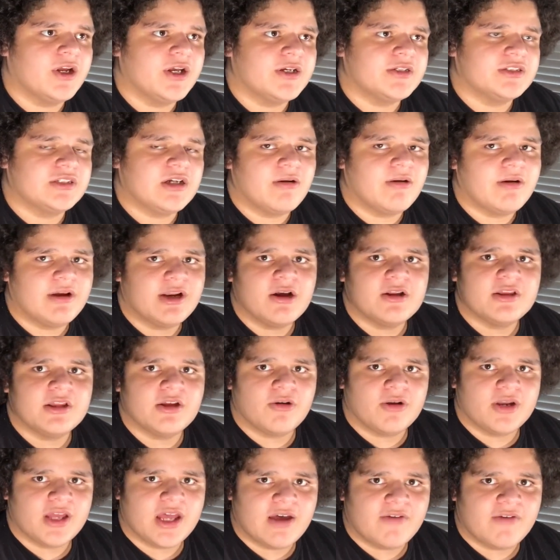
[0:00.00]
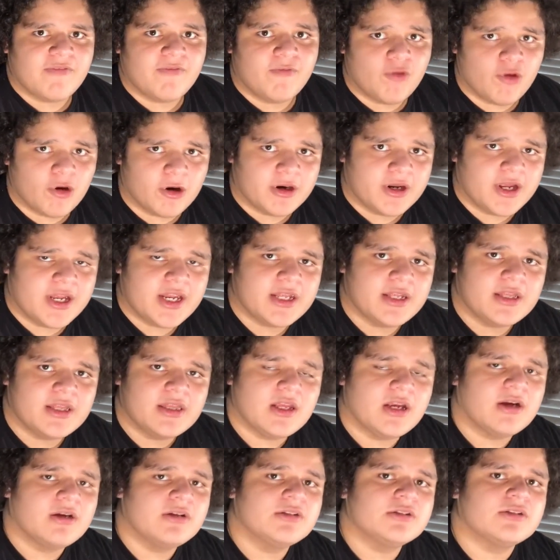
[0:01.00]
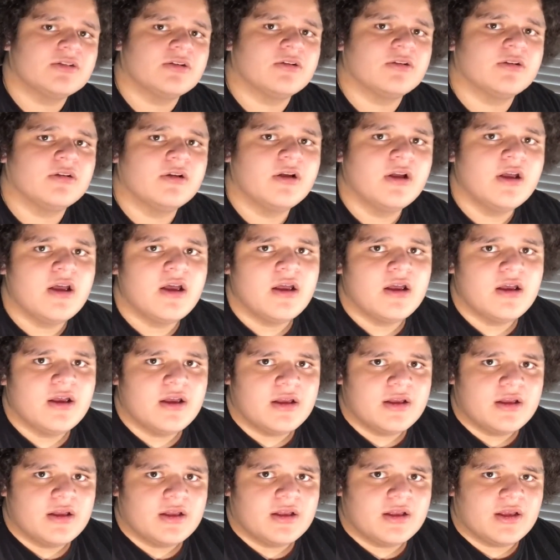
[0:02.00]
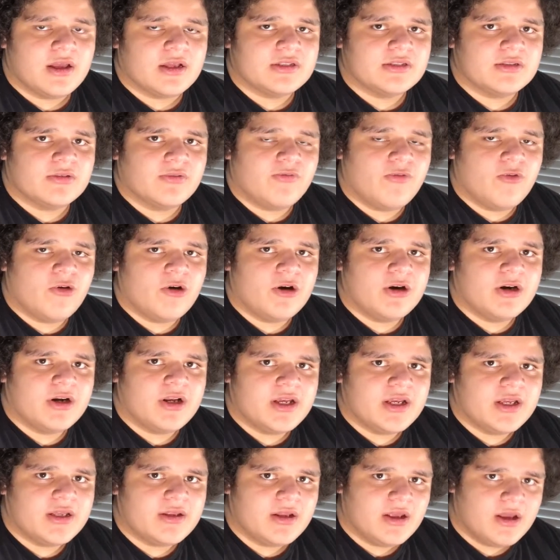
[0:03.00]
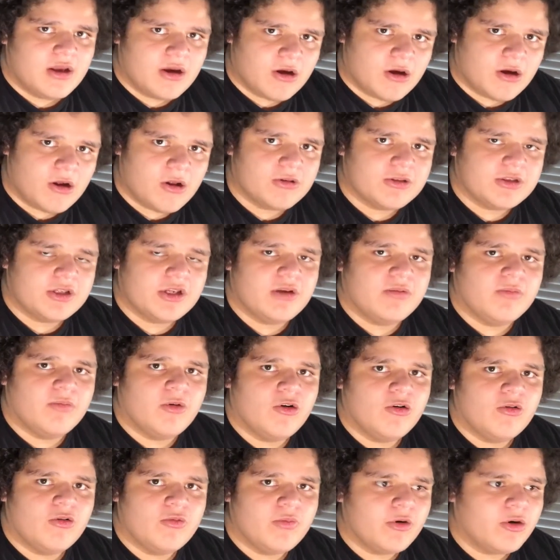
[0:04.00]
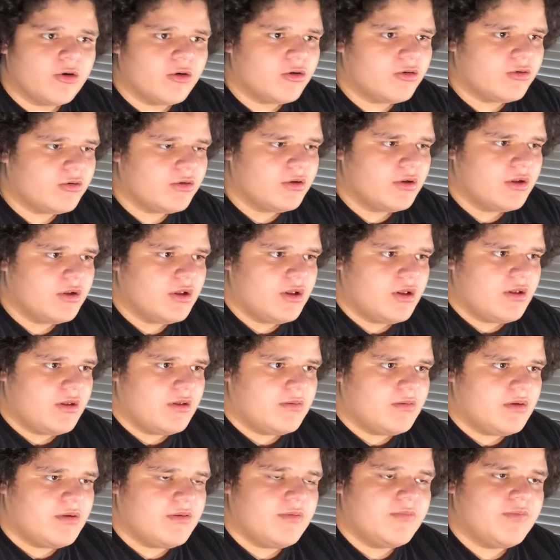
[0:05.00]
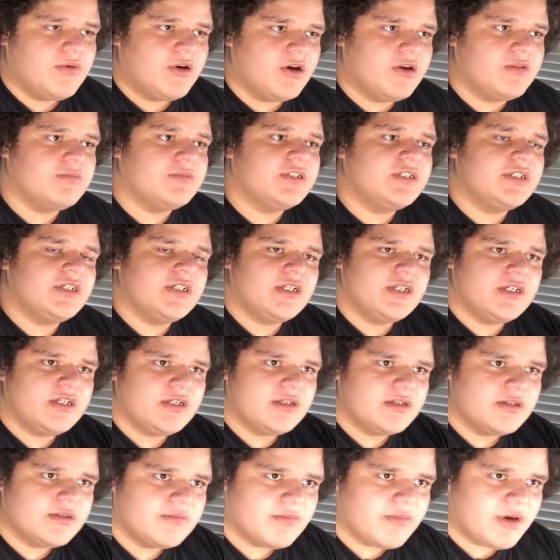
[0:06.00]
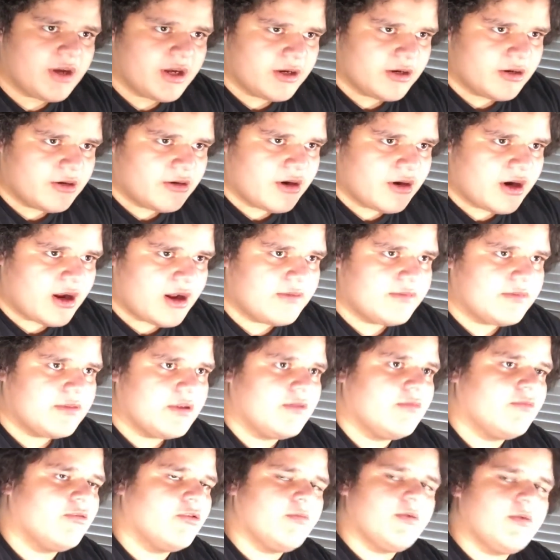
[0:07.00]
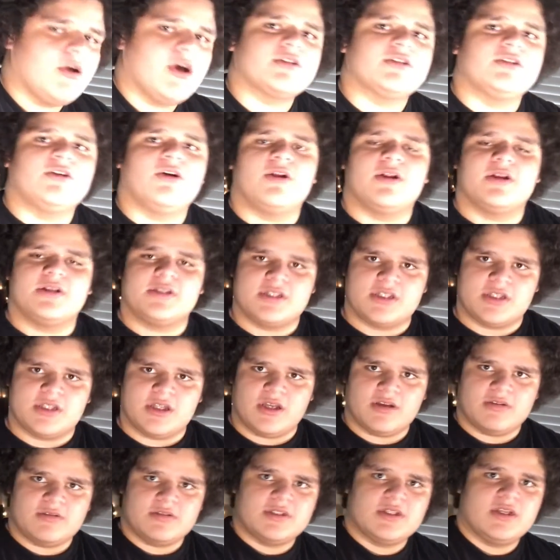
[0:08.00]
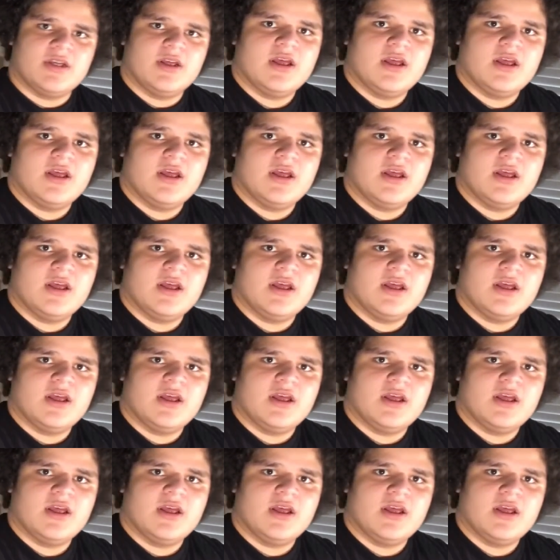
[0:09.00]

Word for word: Because yeah, right now they only have Fortnite in there. So yeah, so Fortnite, Call of Duty Mobile, maybe P U B G, Minecraft, and Roblox and all this stuff.